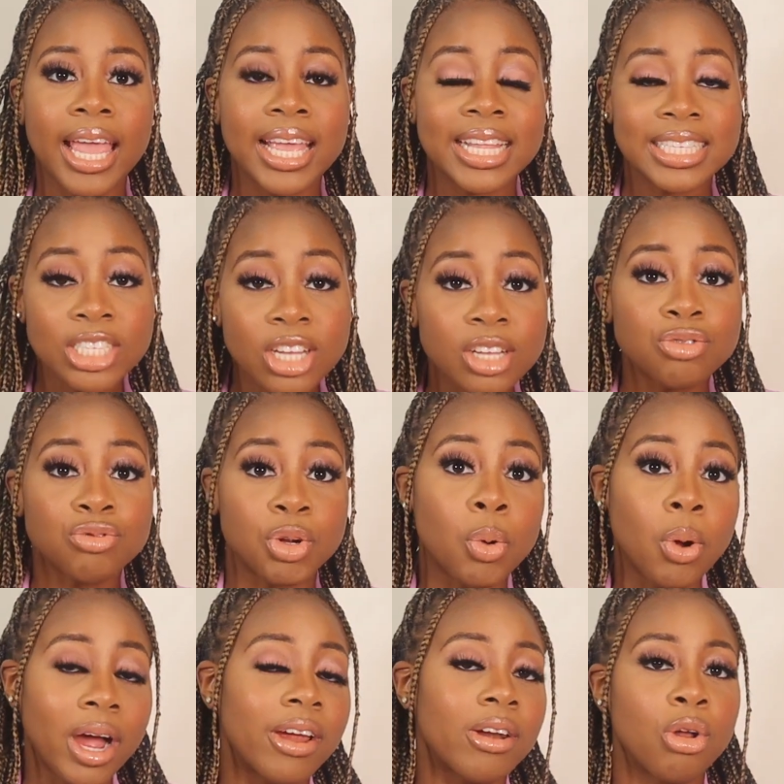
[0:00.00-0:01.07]
it does
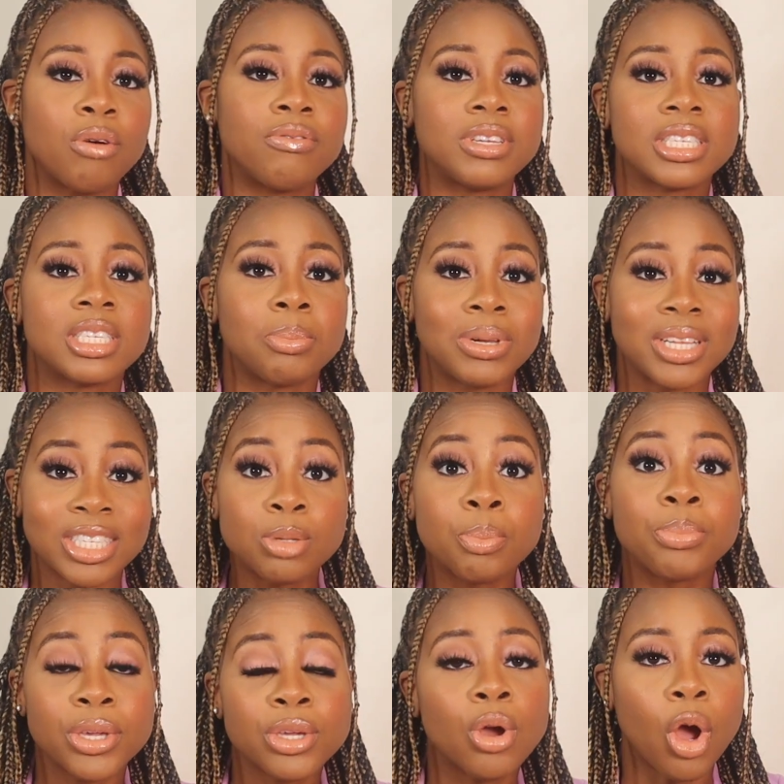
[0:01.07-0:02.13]
require a lot of discipline to
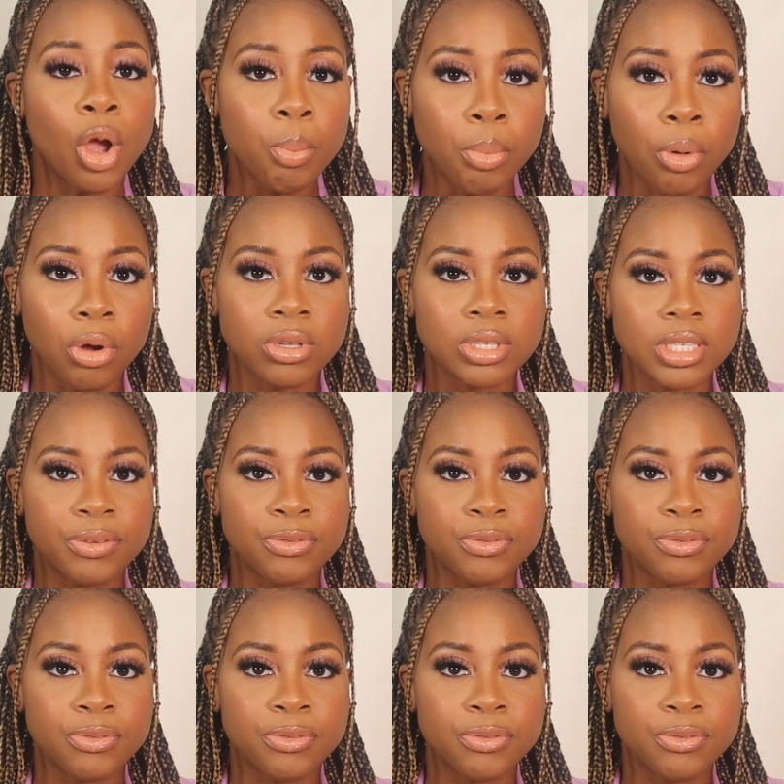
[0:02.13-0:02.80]
be your own boss.